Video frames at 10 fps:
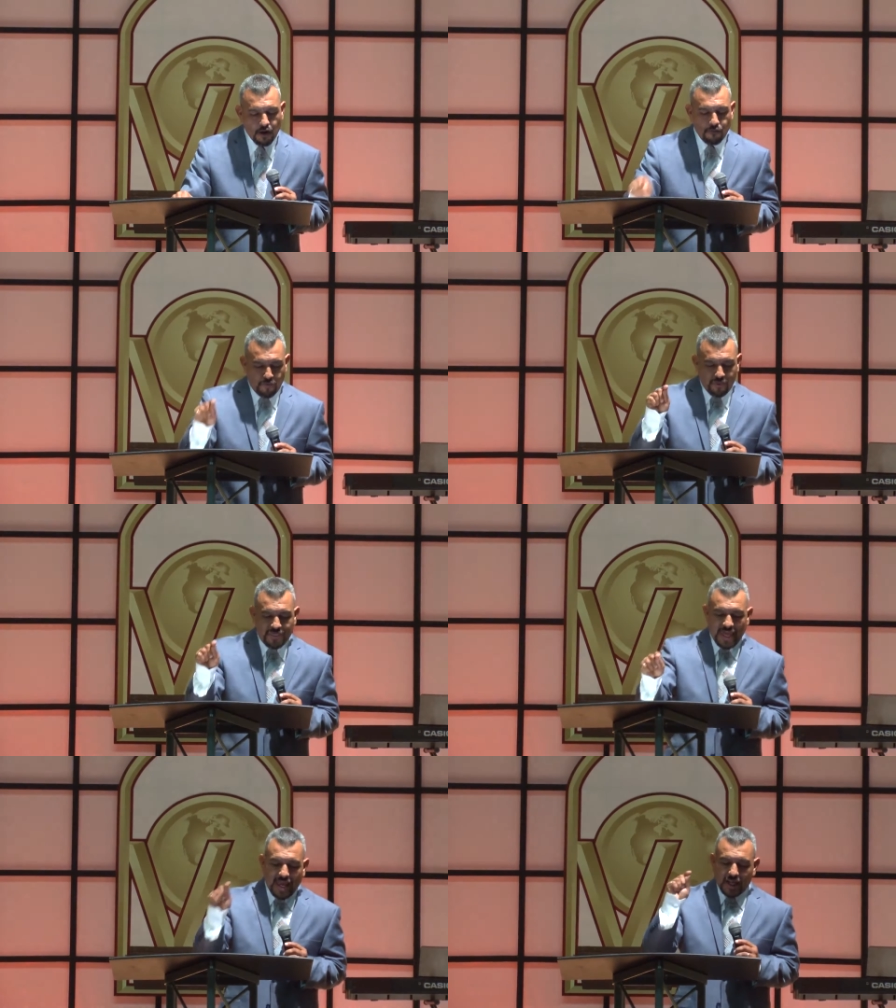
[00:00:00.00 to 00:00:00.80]
For
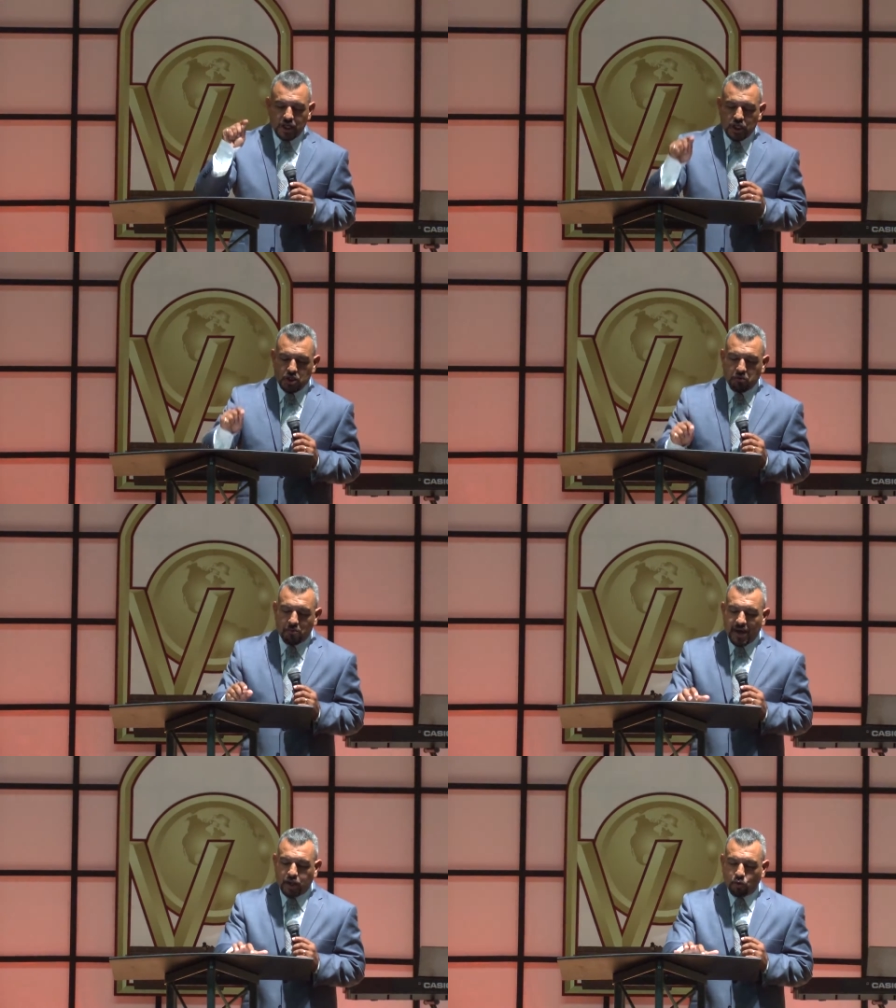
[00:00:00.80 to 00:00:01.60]
then you will
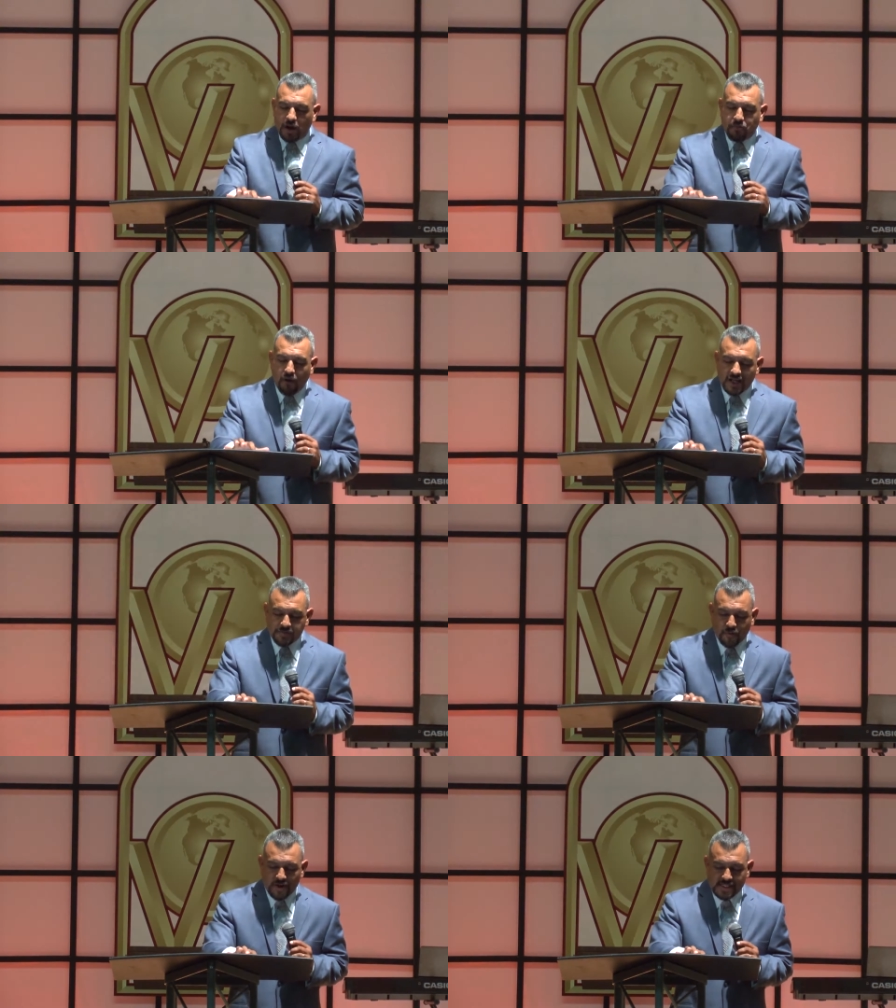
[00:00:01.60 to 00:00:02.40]
make your way
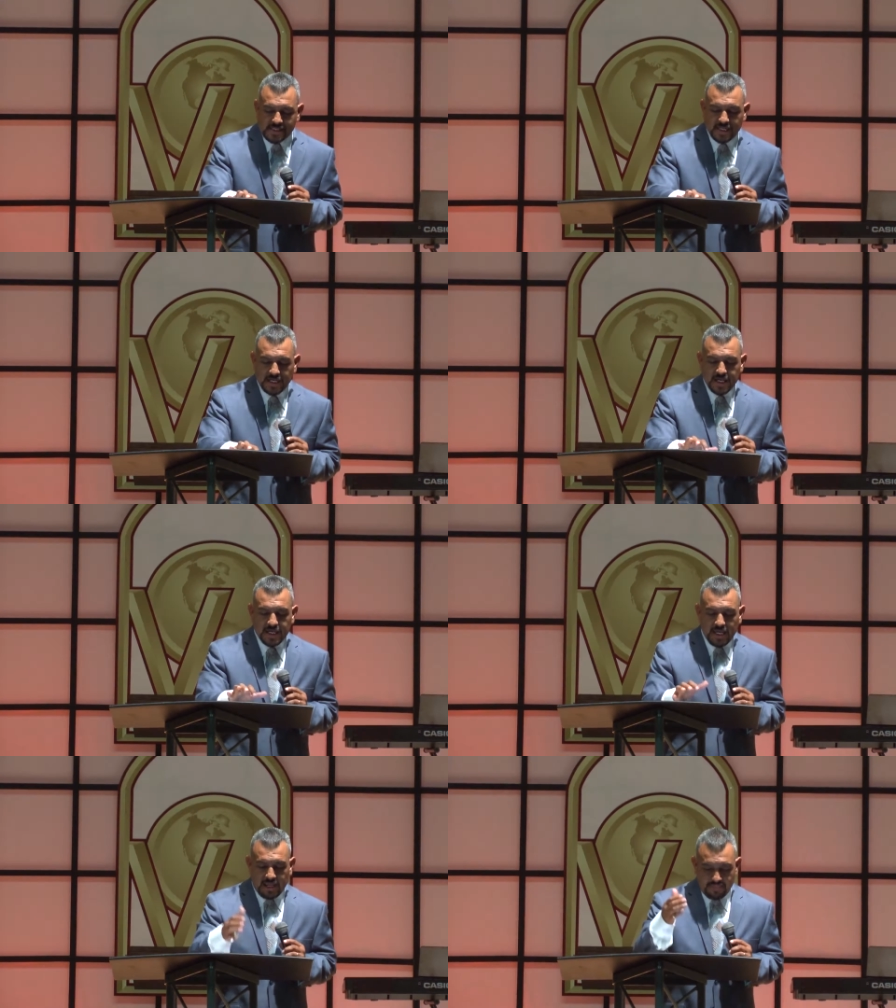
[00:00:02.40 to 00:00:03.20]
prosperous,
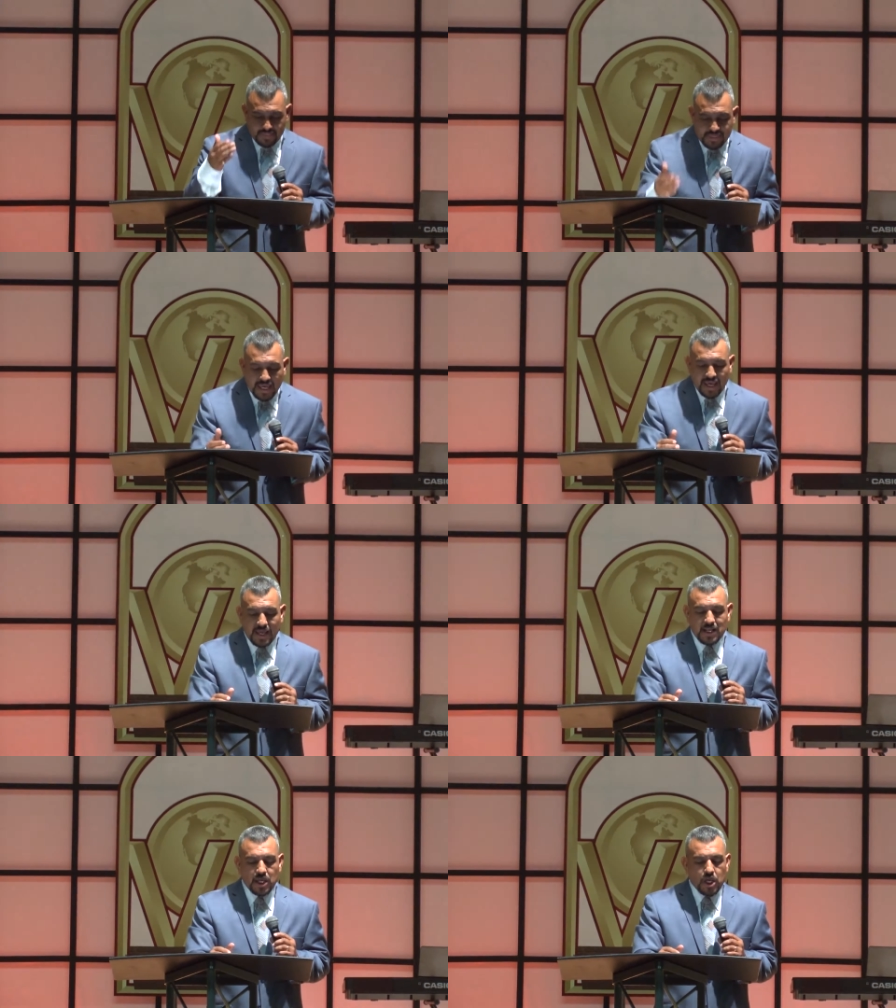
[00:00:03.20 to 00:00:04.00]
and
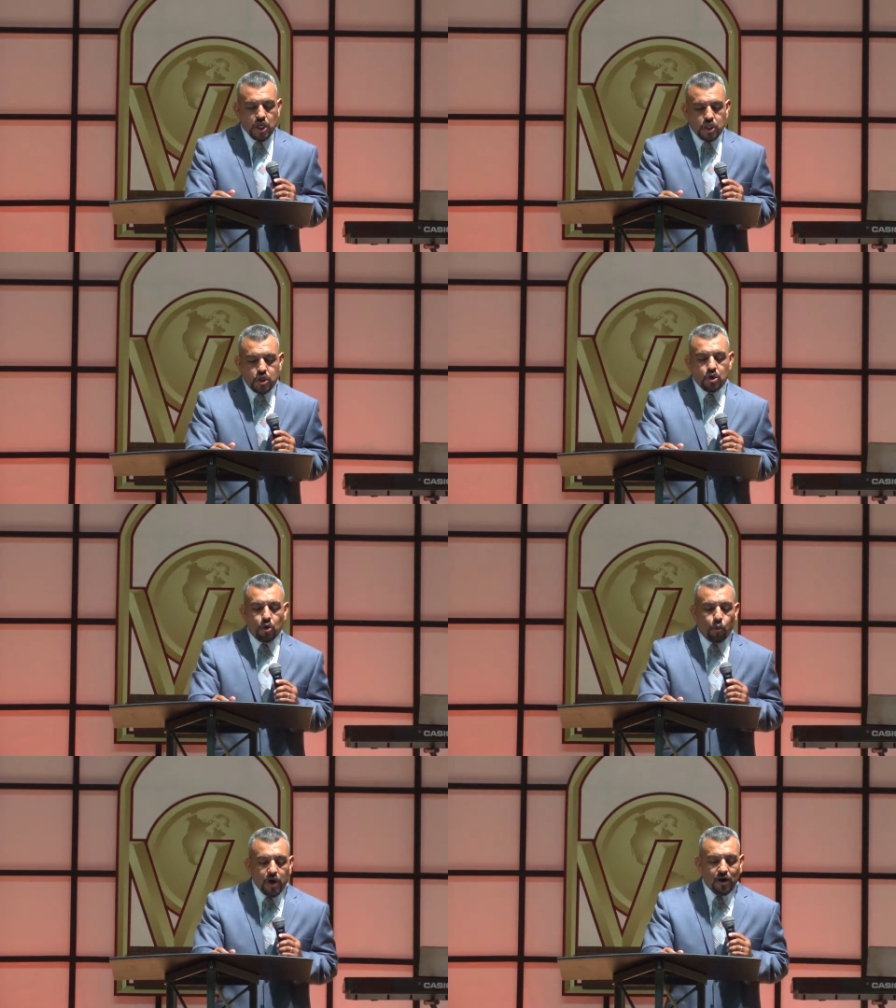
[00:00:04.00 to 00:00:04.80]
then you
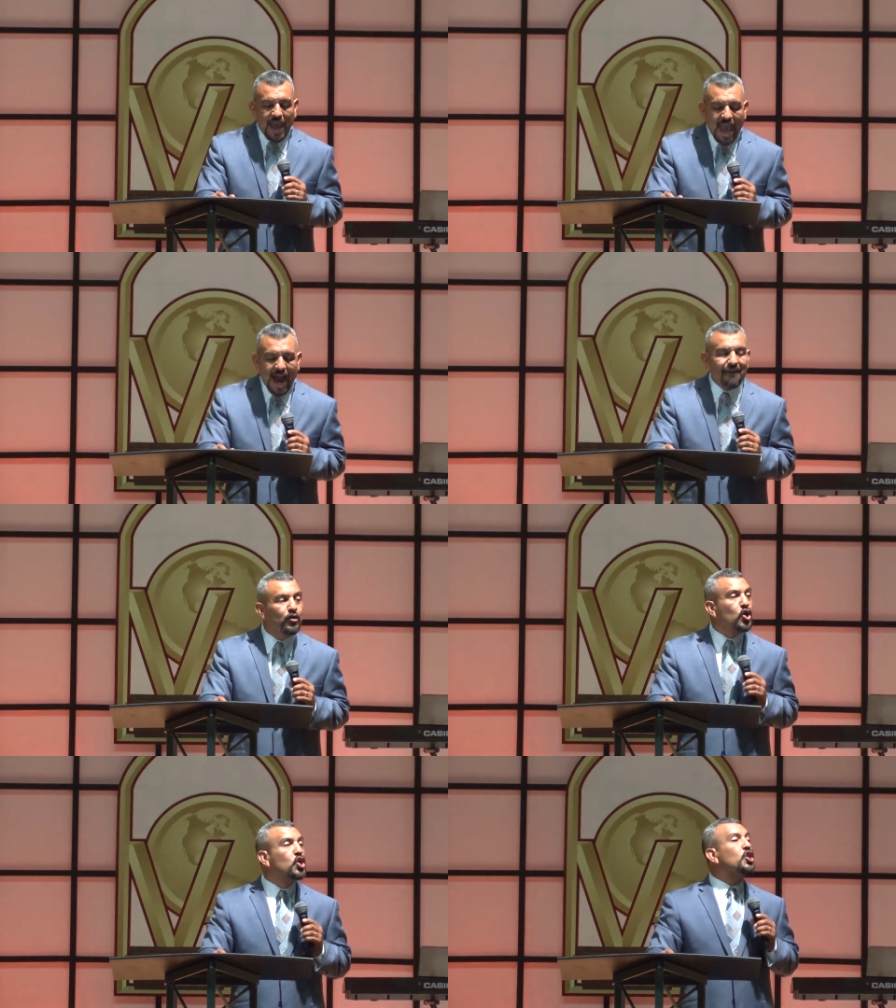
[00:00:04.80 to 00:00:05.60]
will have
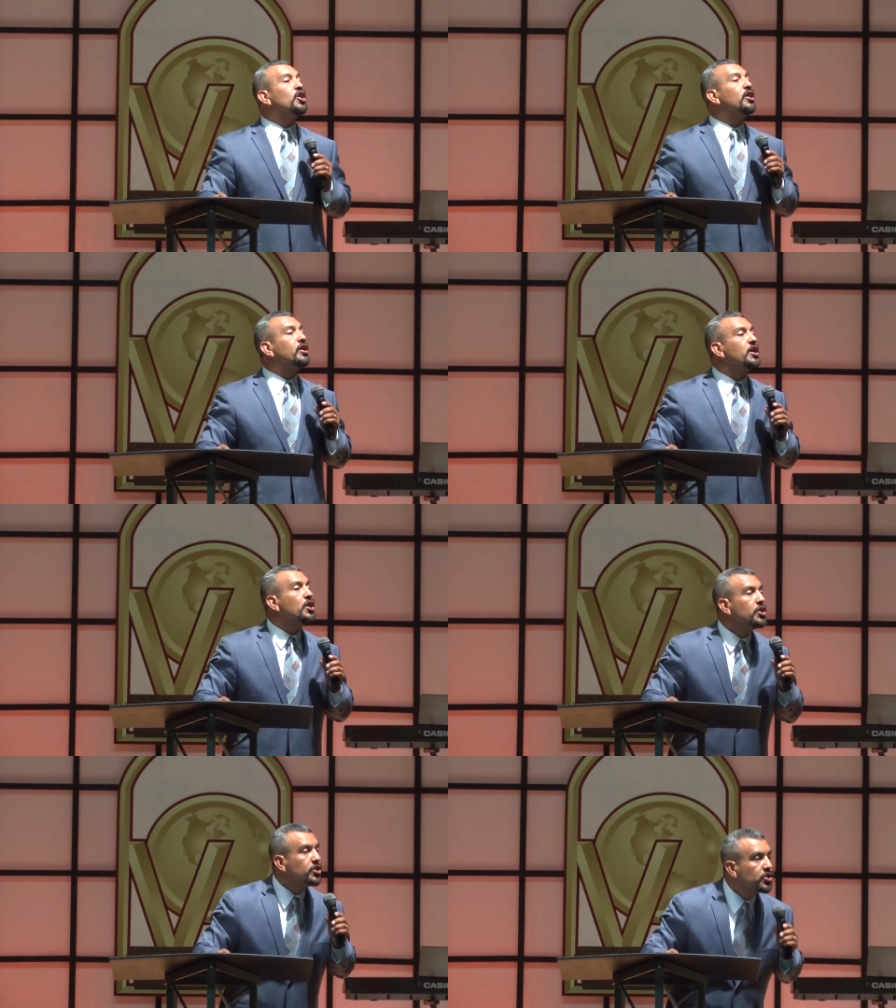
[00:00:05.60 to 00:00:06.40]
good
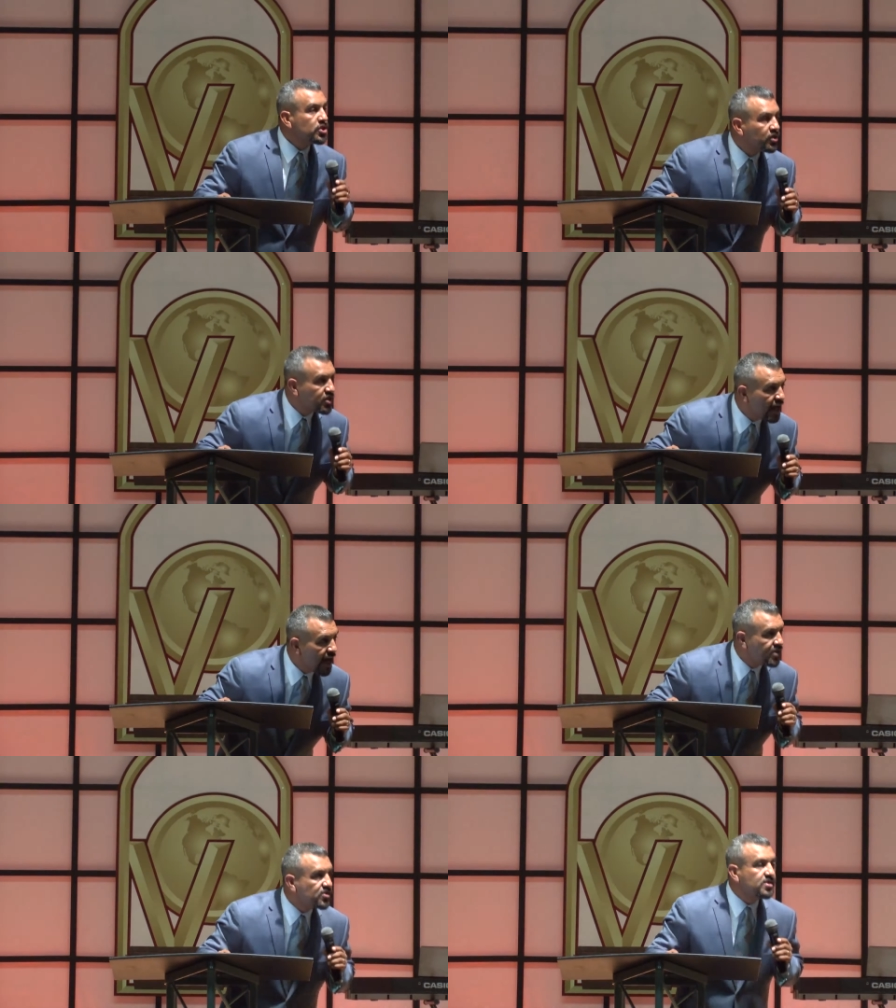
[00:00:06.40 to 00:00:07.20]

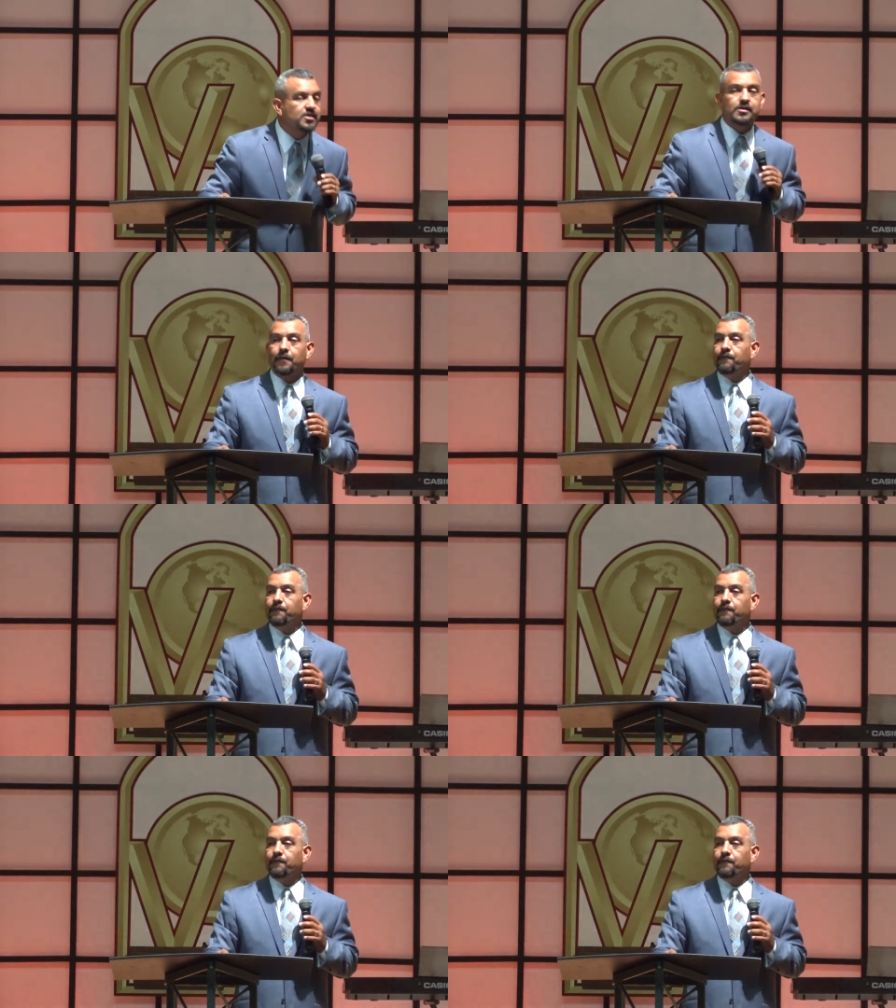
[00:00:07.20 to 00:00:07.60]
success.